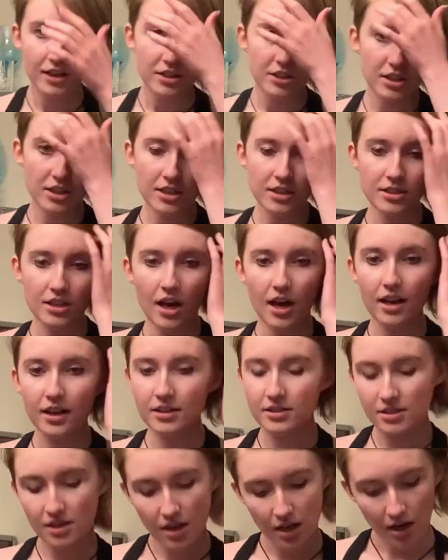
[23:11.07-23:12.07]
Gin and
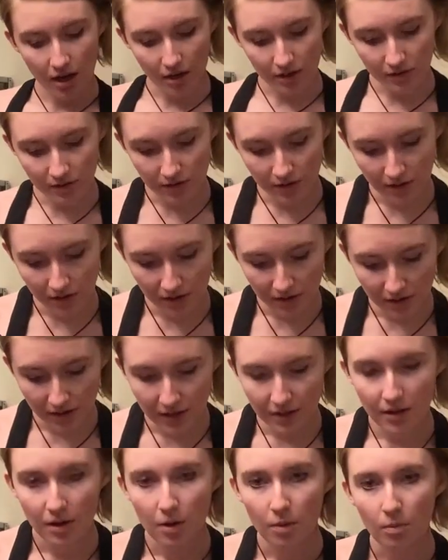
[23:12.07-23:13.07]
tonics are
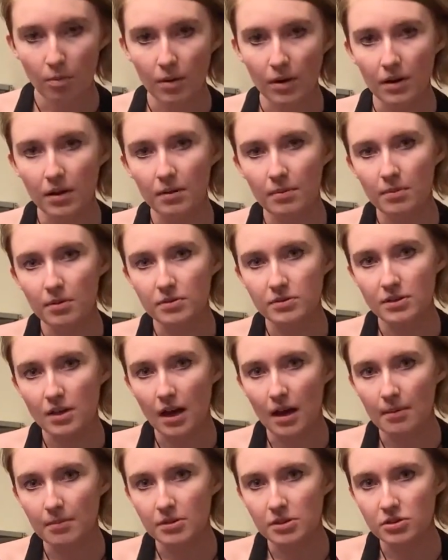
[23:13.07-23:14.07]
literally one of the most
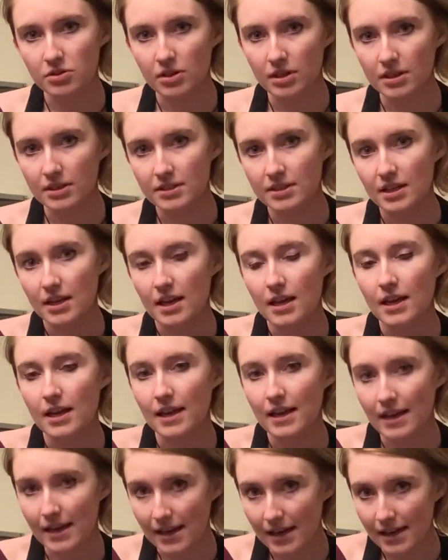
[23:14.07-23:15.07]
common drinks
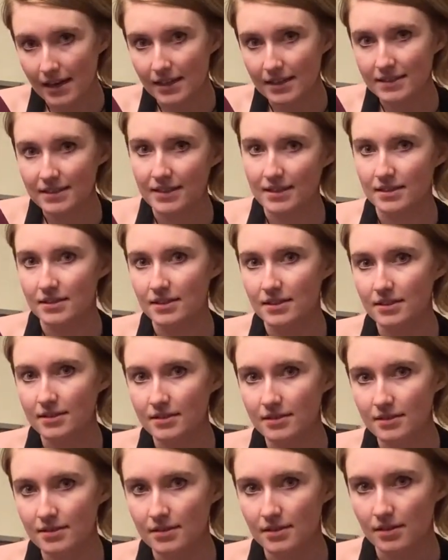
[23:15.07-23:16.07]
in
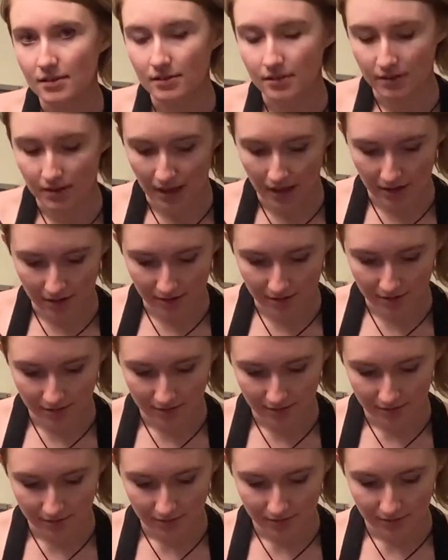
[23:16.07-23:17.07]
existence. Like,
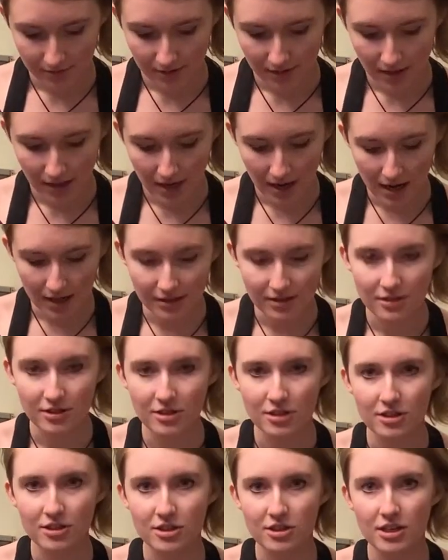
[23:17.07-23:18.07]
it's
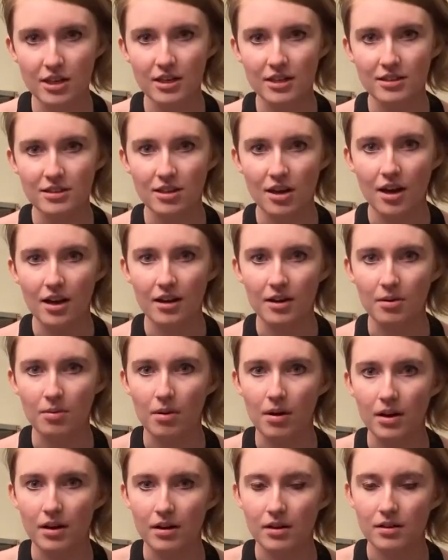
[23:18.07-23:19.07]
just gin and tonic
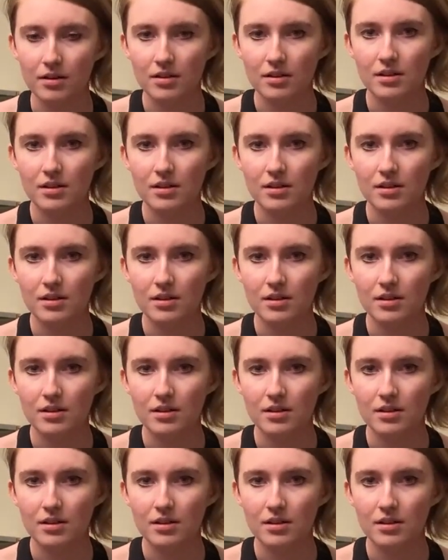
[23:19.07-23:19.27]
water.